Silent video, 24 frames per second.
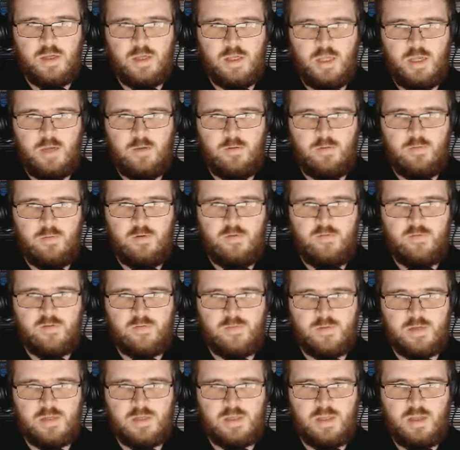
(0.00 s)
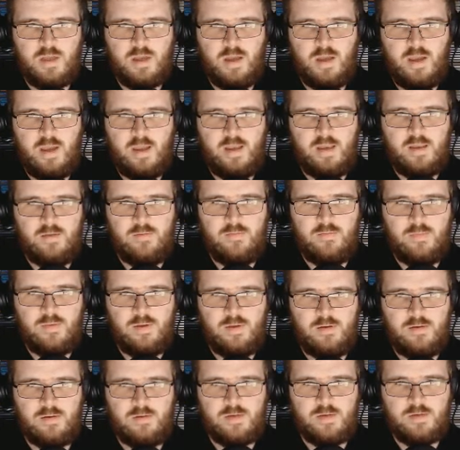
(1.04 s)
And we move to the side and
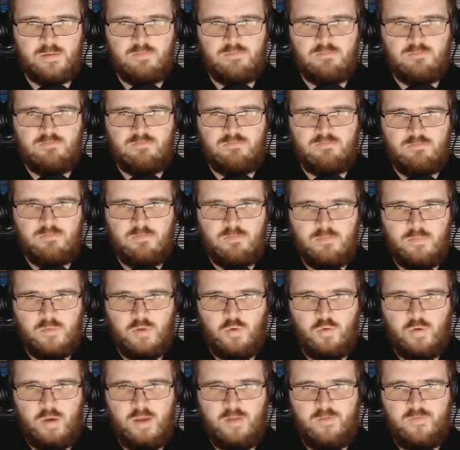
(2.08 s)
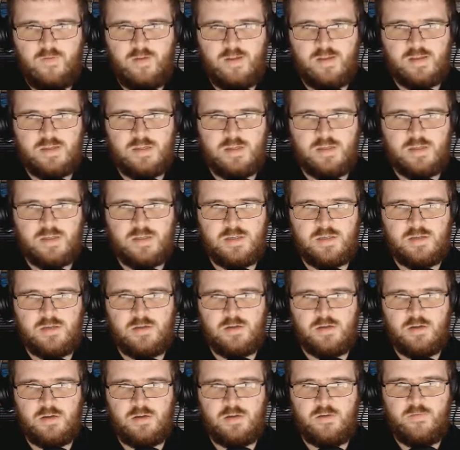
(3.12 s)
those grey fences
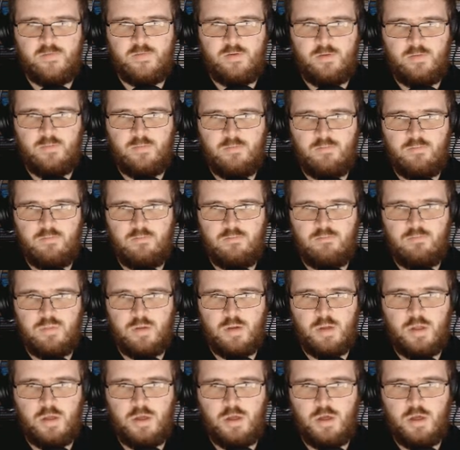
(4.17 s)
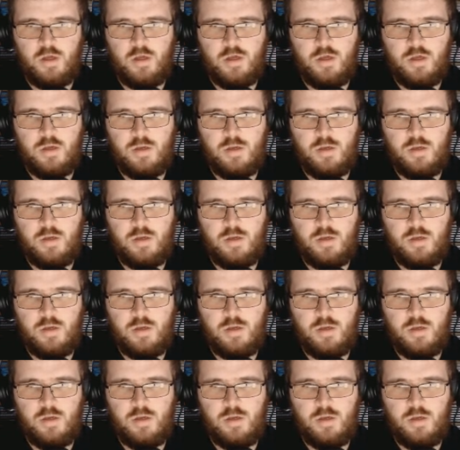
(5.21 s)
kind of blur.